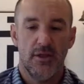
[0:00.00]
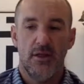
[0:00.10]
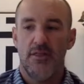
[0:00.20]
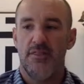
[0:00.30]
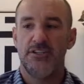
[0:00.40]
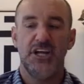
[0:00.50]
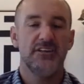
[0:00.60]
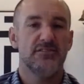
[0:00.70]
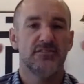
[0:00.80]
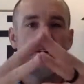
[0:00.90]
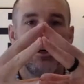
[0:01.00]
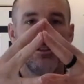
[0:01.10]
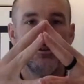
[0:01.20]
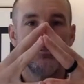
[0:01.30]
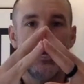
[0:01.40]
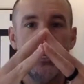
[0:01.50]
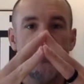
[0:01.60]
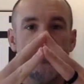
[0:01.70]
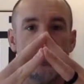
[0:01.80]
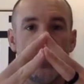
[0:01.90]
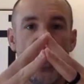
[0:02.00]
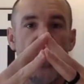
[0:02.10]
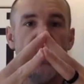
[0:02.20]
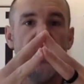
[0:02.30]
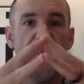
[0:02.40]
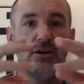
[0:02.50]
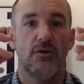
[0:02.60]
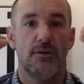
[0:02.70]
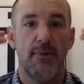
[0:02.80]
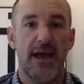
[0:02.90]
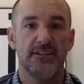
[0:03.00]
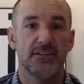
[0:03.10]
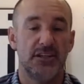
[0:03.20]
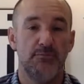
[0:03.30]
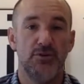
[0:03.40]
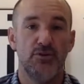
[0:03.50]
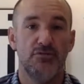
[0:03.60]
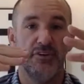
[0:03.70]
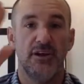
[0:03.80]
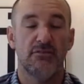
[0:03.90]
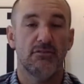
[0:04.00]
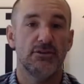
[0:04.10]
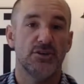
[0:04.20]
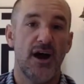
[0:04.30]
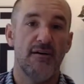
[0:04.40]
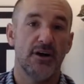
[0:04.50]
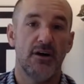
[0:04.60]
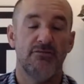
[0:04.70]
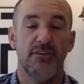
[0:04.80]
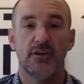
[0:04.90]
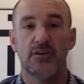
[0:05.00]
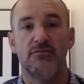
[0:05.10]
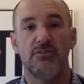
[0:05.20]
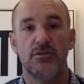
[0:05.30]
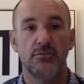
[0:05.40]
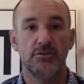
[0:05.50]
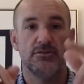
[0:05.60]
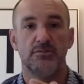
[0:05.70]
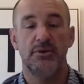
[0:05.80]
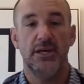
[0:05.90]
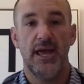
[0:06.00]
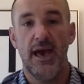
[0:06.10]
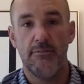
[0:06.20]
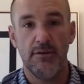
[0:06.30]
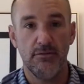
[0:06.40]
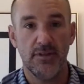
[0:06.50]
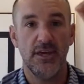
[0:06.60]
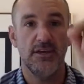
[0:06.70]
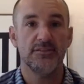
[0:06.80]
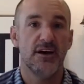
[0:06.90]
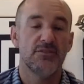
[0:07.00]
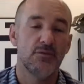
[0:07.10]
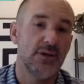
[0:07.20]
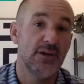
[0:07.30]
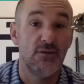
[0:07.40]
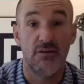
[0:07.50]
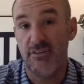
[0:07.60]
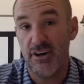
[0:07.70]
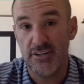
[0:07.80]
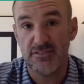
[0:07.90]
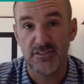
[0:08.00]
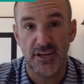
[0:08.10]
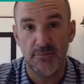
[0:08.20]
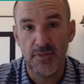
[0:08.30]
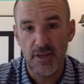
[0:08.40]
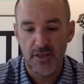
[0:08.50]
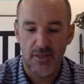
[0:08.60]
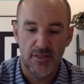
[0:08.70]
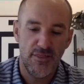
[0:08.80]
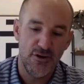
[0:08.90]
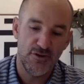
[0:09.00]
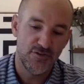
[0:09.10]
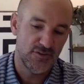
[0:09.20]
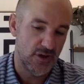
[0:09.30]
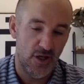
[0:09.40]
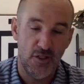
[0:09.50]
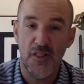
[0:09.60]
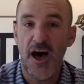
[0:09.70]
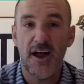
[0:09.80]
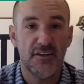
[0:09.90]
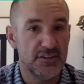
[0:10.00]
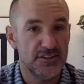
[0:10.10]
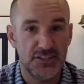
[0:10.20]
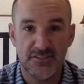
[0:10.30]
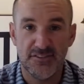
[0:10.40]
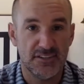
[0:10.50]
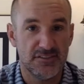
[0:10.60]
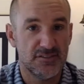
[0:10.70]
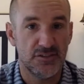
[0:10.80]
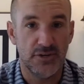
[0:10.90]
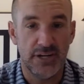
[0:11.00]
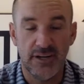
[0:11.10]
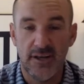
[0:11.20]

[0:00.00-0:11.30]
The chances of all those dates aligning and going magically poof and everyone driving off in their convertibles and being happy with keys out the window are very slim. There's a lot of logistics to it,